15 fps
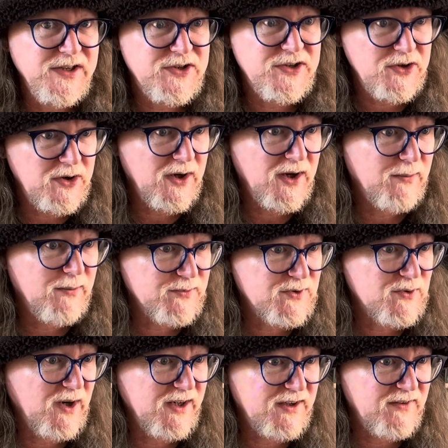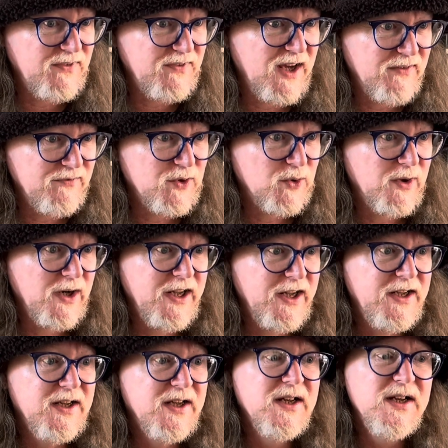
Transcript: studio albums ranked if you haven't already.